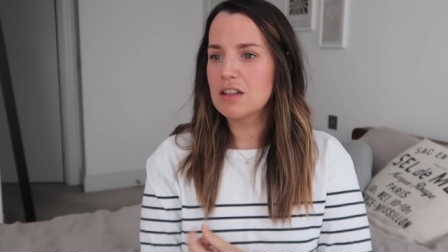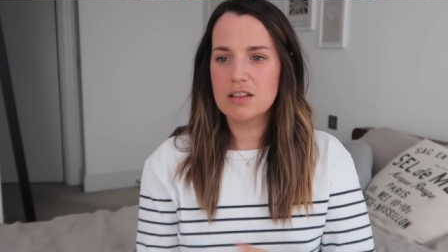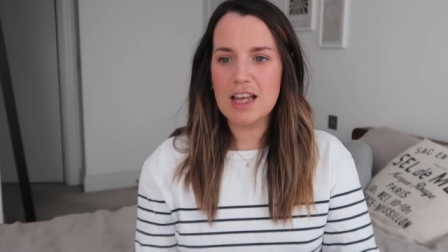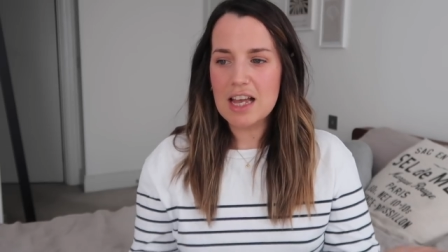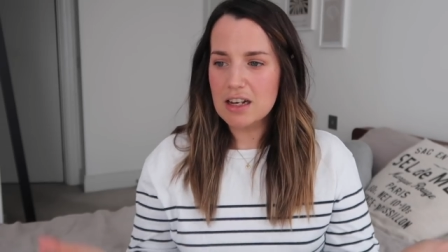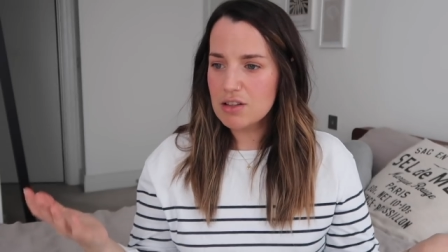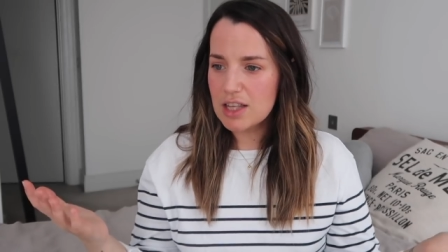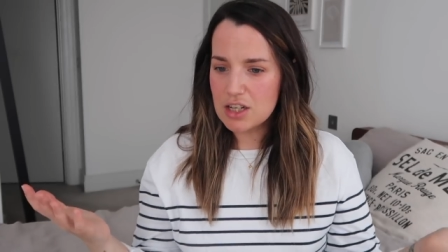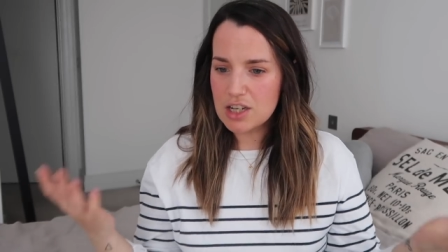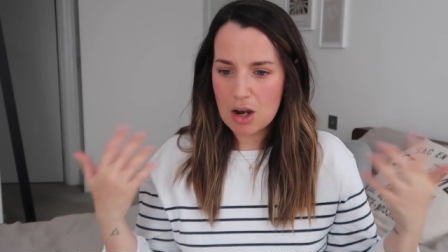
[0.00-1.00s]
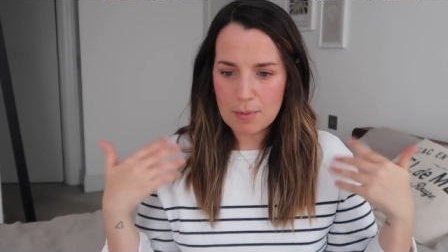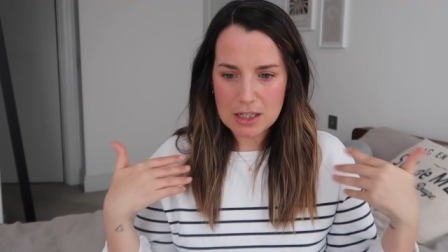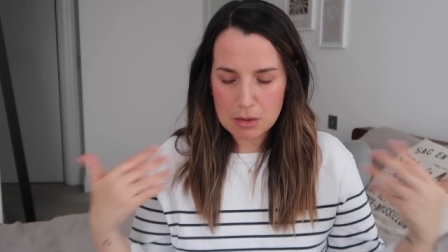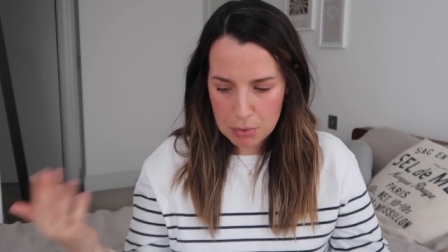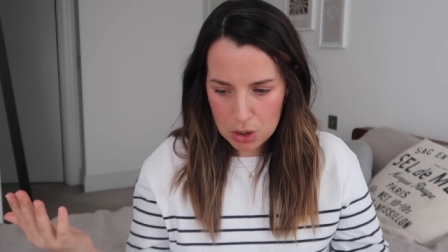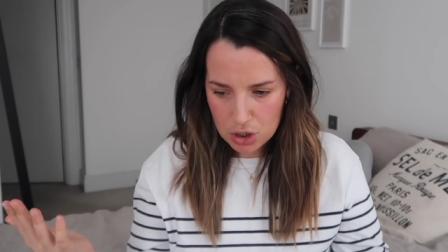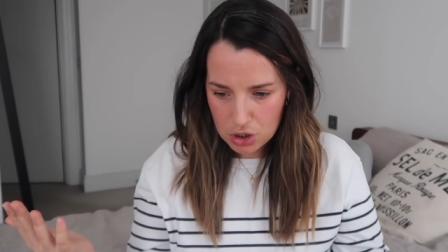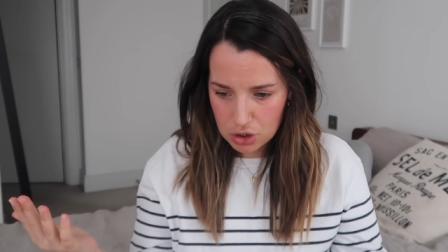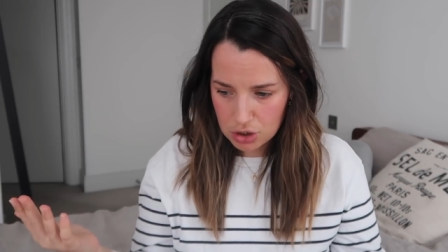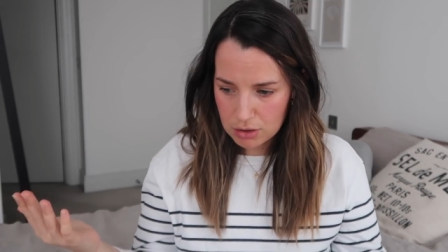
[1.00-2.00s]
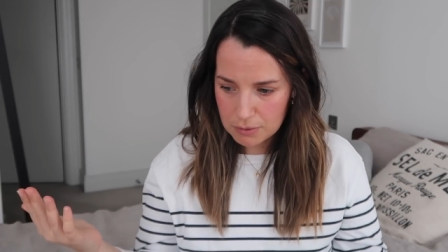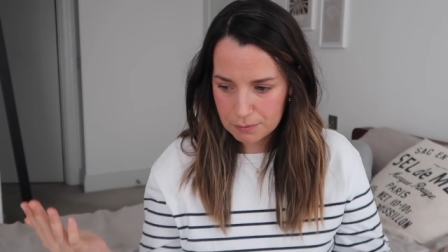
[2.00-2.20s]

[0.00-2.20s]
Then they tell me to push.